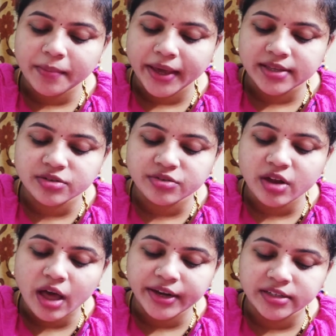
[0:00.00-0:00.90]
etc.
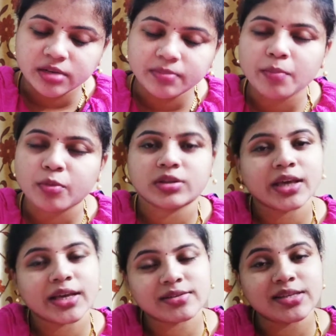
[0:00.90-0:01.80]
are eaten by both.
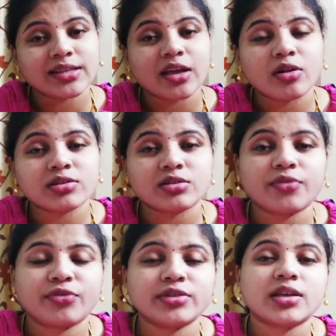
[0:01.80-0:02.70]
Yes, these are also the
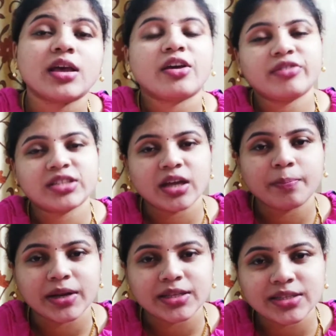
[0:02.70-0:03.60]
foods which are
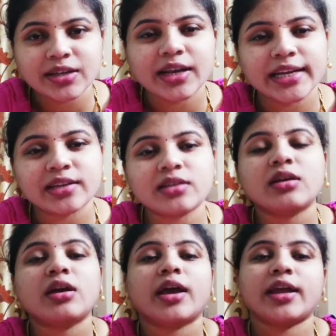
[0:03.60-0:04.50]
present eaten
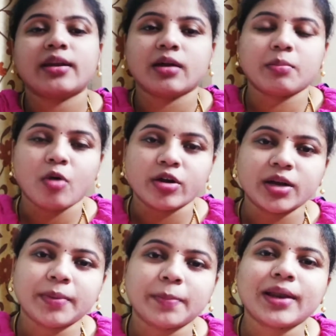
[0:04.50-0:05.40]
in modern
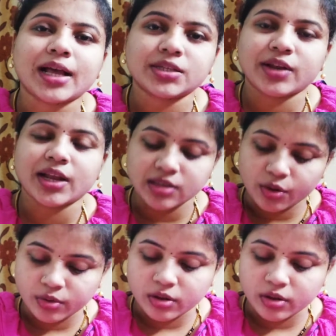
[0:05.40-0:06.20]
people as well as the